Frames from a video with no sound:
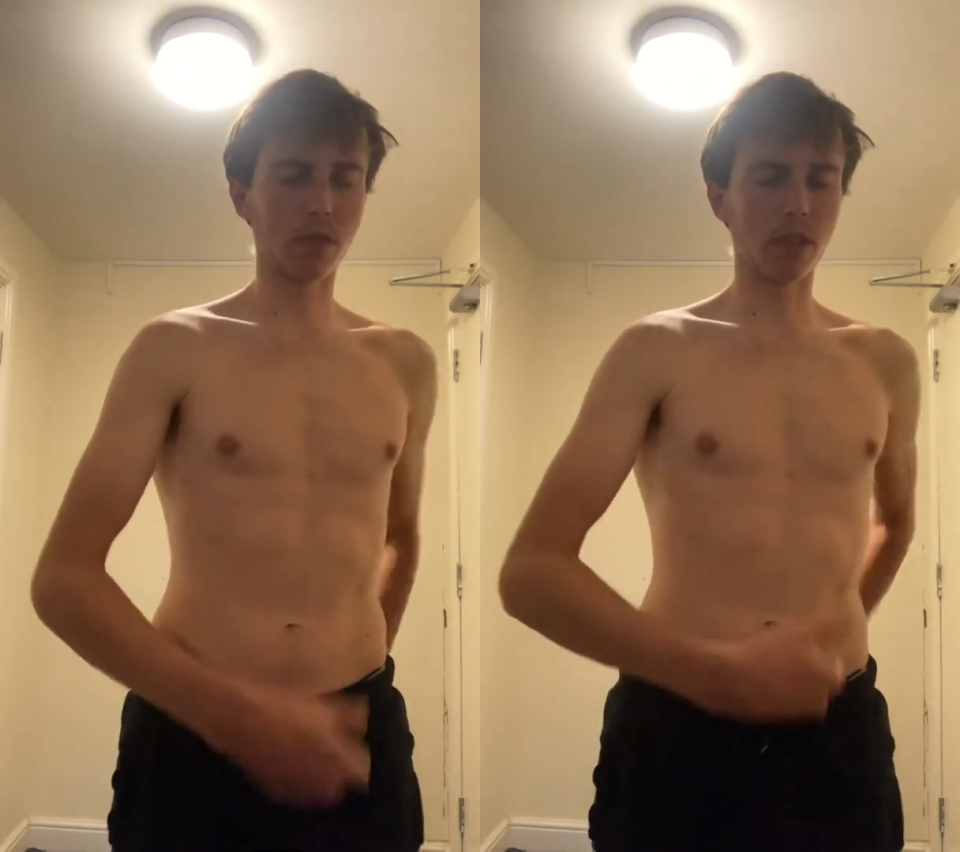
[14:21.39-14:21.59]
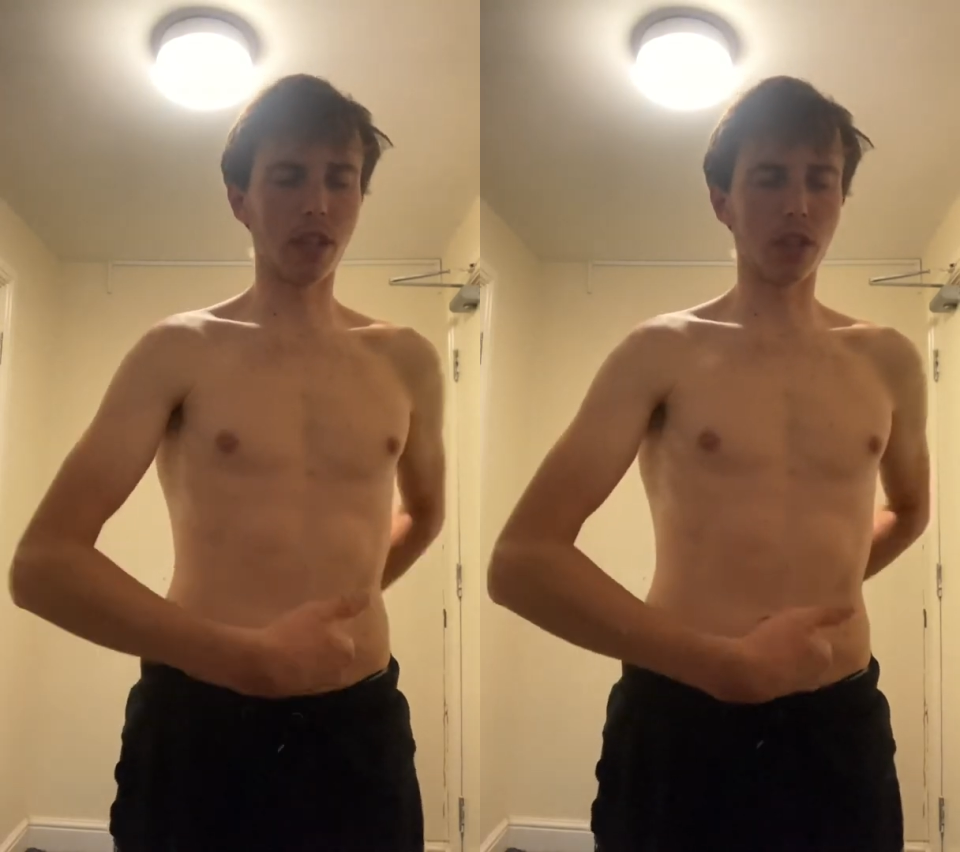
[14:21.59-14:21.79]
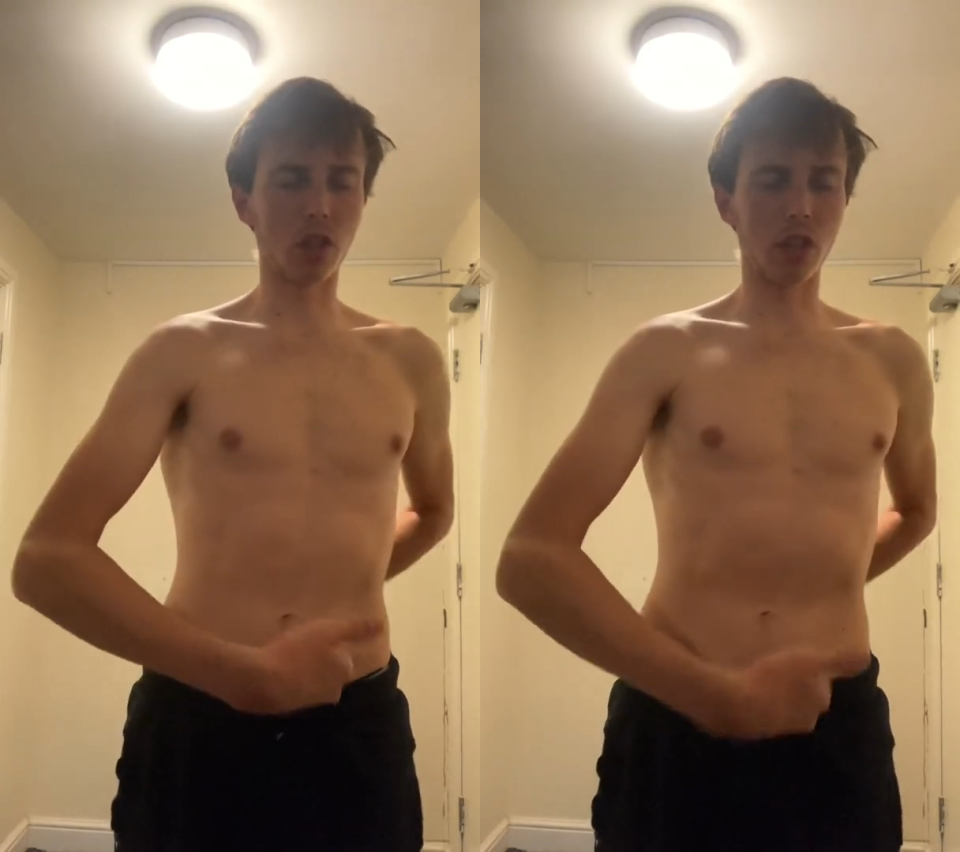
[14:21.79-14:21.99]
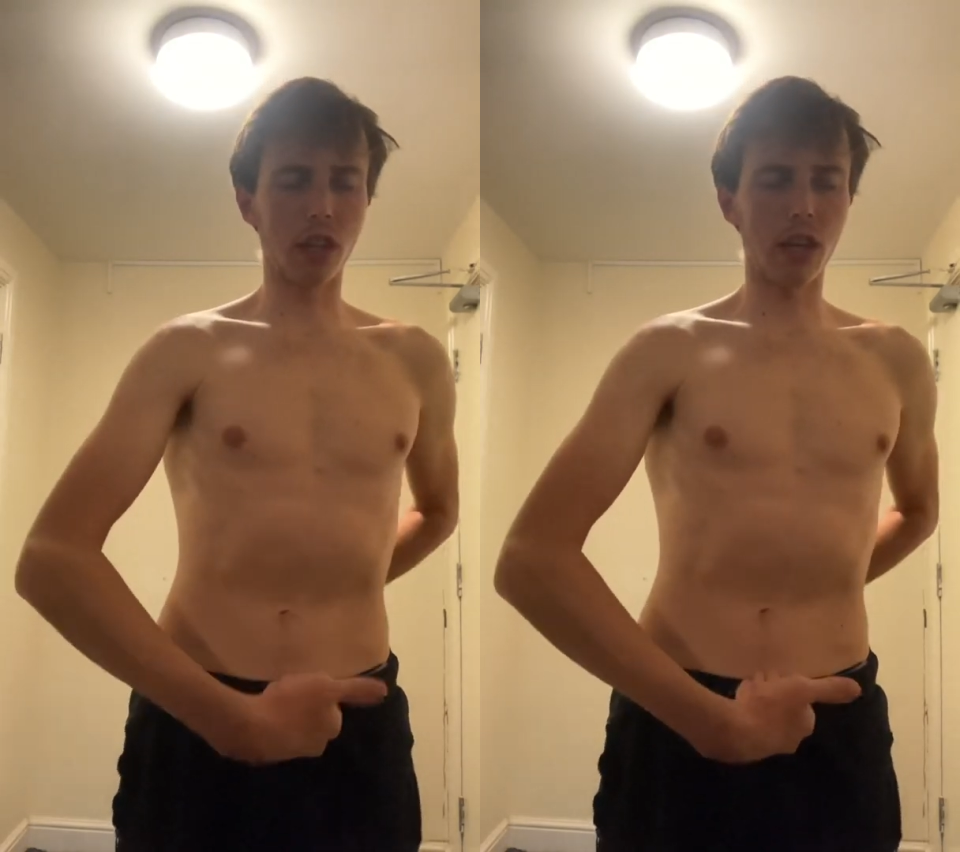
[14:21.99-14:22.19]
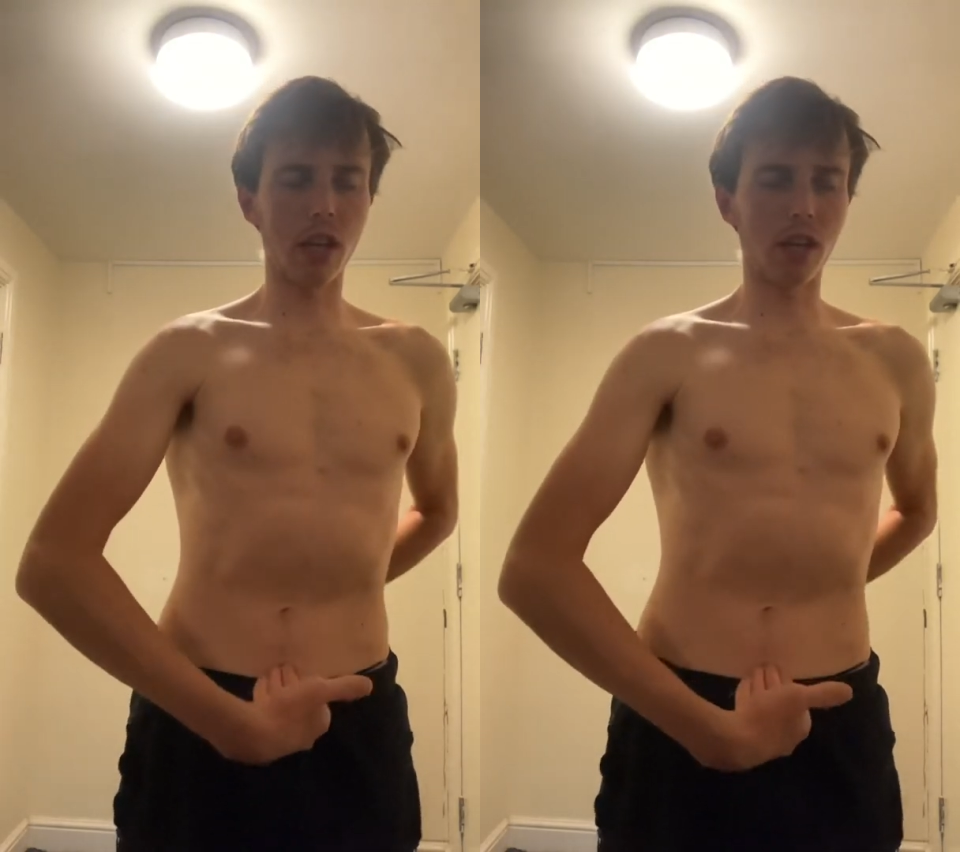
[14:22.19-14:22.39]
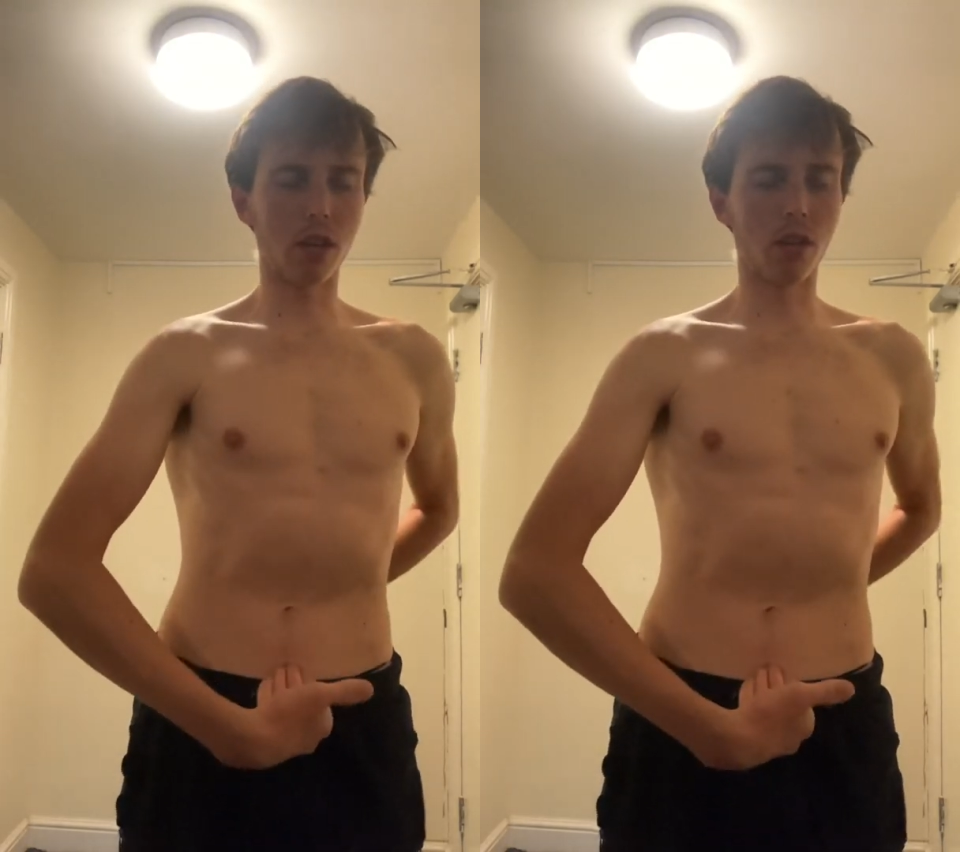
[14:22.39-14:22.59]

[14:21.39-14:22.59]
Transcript: tension into